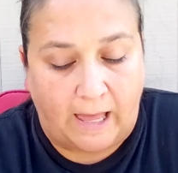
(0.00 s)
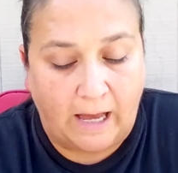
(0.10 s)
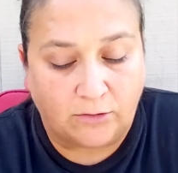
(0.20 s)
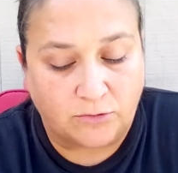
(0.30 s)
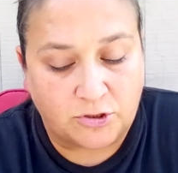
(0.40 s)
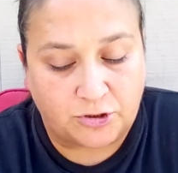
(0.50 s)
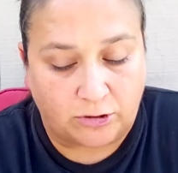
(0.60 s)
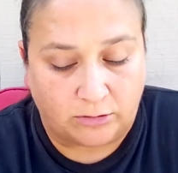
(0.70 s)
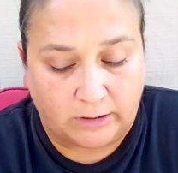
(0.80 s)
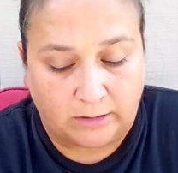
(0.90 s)
Alton
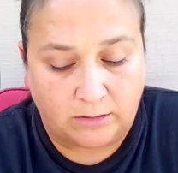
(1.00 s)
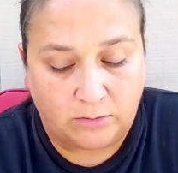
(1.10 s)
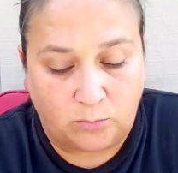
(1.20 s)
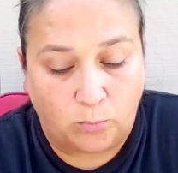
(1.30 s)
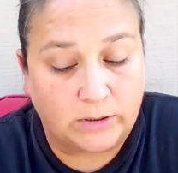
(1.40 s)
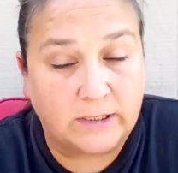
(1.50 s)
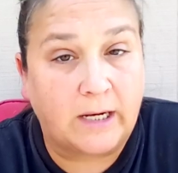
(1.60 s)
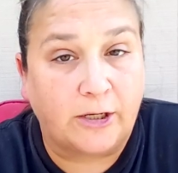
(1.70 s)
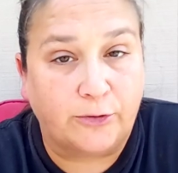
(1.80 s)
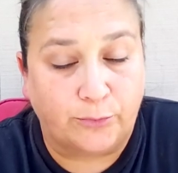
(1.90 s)
Sterling, what did
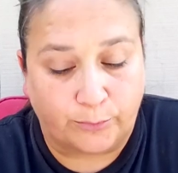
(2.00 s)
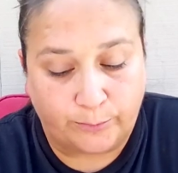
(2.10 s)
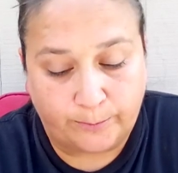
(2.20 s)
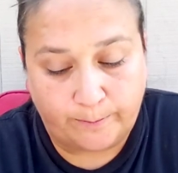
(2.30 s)
I do?